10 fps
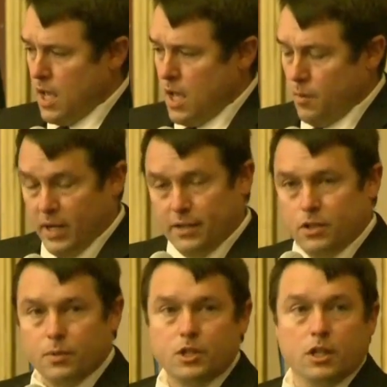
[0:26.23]
and we got
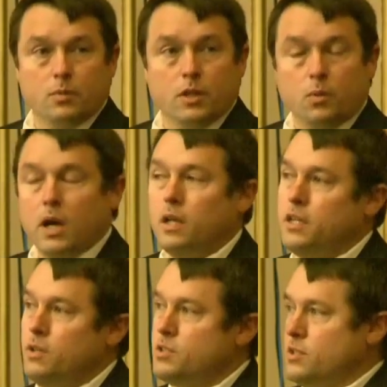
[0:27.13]
to know each other really well.
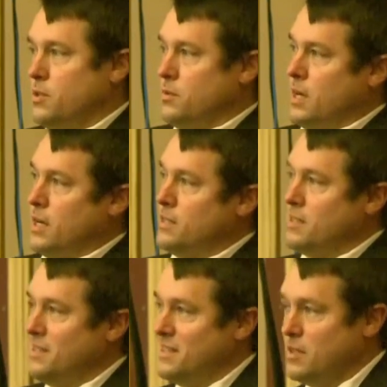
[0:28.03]
He used to
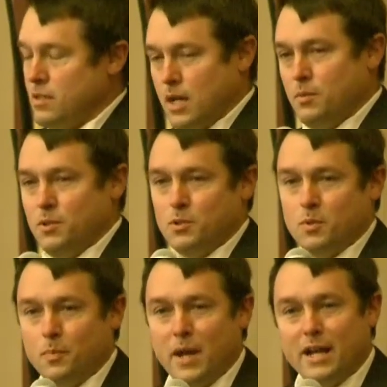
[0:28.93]
uh, I would use
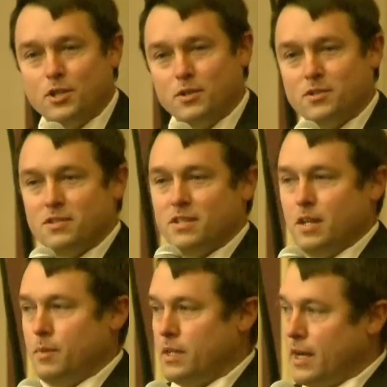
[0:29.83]
the word badger, used to say
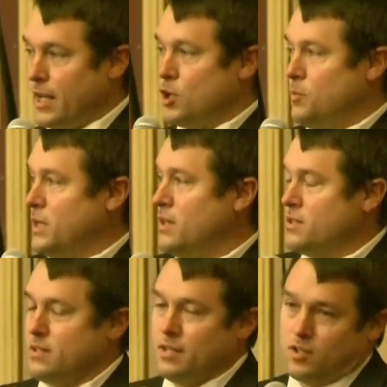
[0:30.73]
to me, You got any good
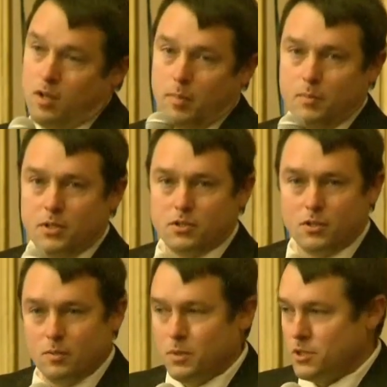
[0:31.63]
bills? And I said, All my bills are
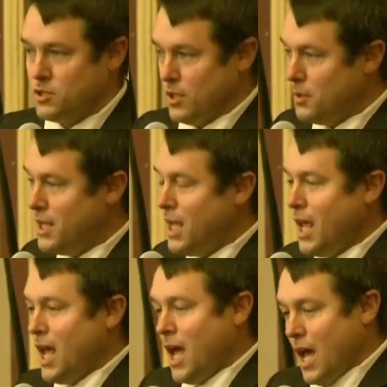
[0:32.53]
good bills, Joe.
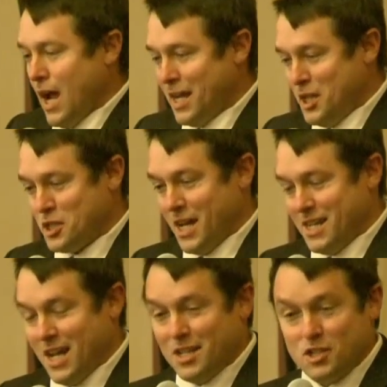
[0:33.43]
And he
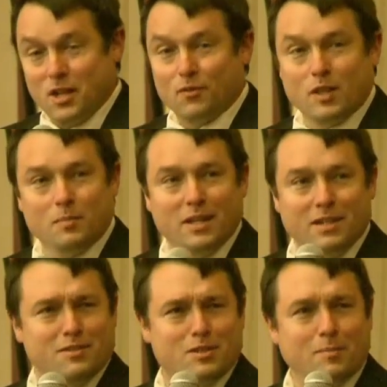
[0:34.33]
signed on to several of them.
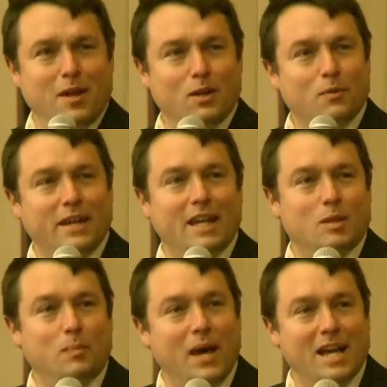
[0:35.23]
and somehow, I don't think any
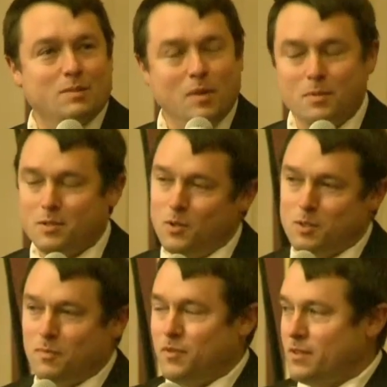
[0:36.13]
of them passed. Maybe some
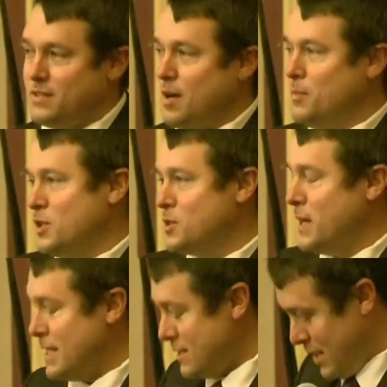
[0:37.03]
North Smithfield Town bills
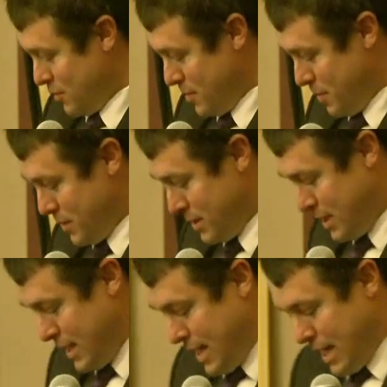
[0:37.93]
passed. I don't remember.
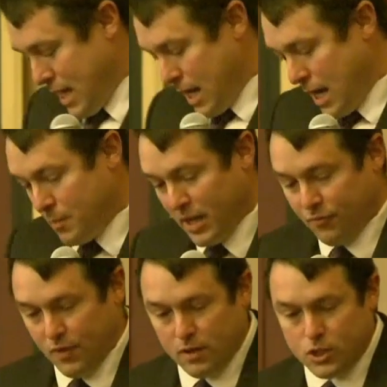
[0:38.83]
But
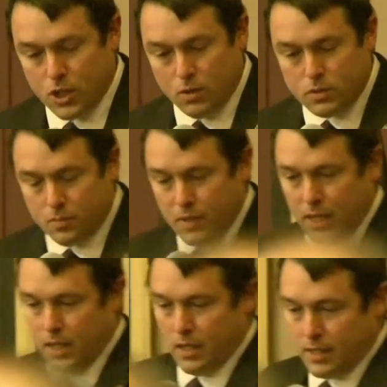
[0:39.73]
I found Joe to
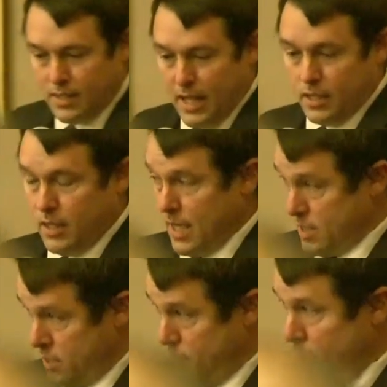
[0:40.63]
be exactly
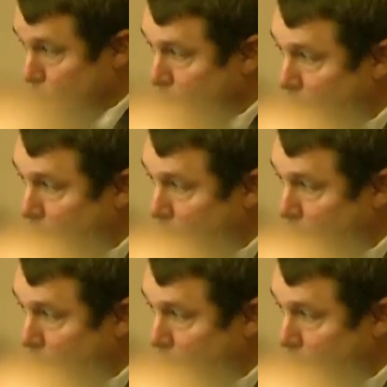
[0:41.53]
as the people who